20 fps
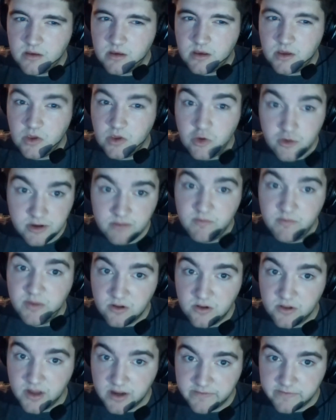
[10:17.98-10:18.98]
you can
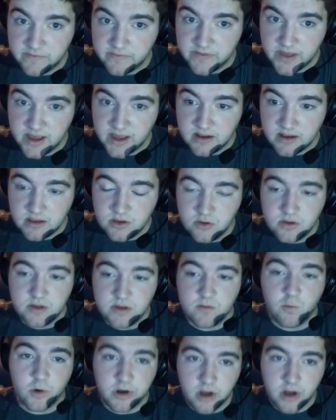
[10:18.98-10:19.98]
build off of that. You
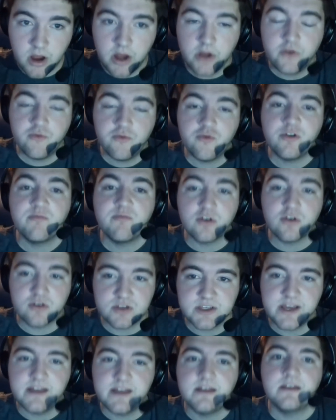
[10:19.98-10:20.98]
can
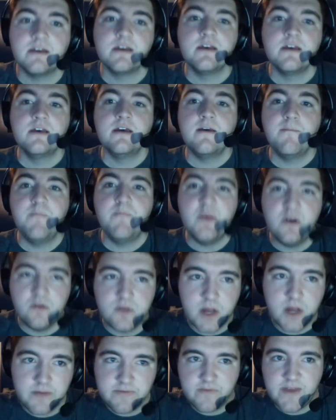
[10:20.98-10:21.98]
100%
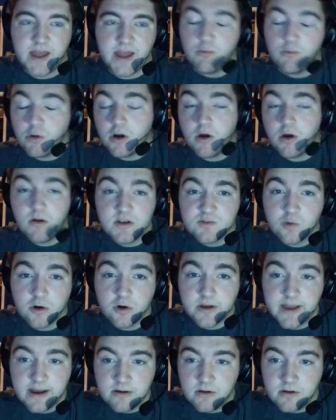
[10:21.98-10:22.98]
build off of that. It won't always
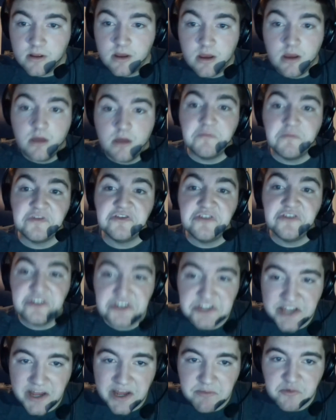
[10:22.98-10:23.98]
work out, but
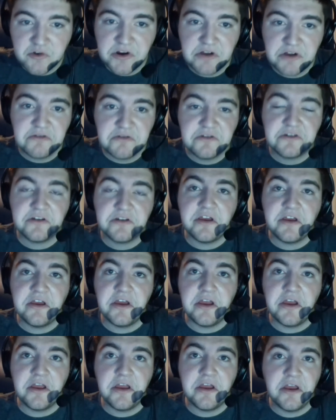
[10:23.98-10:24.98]
this time around,
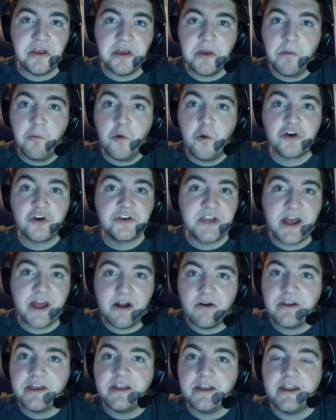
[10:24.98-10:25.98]
it worked
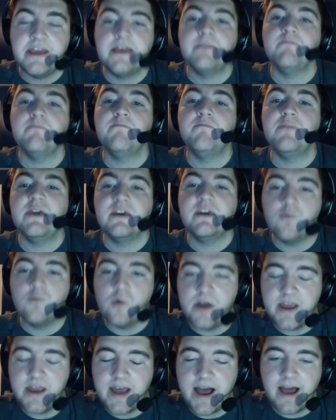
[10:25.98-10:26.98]
out in a big
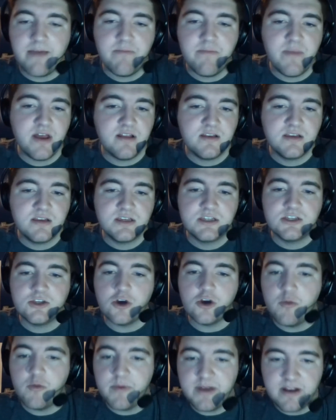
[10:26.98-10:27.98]
way. I met
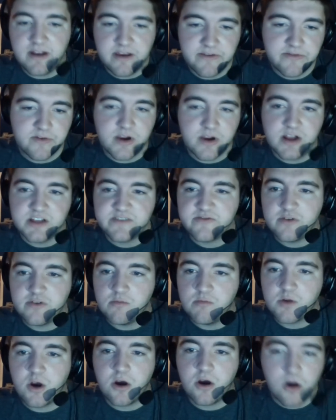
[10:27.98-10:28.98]
so many friends,
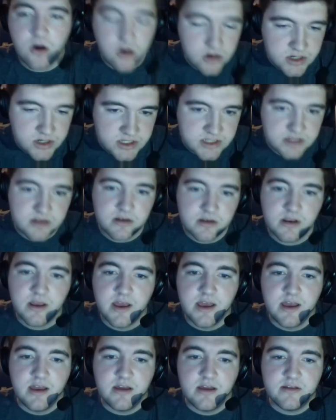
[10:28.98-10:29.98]
from Carson
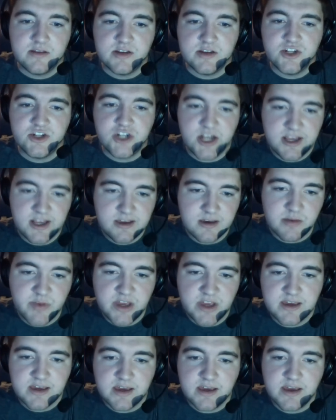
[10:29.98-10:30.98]
to Jacob,
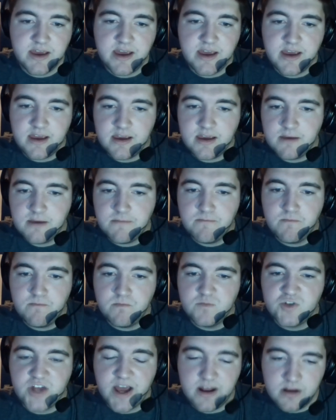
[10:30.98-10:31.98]
aka
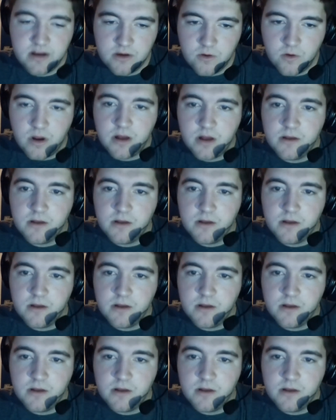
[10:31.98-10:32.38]
Shadow,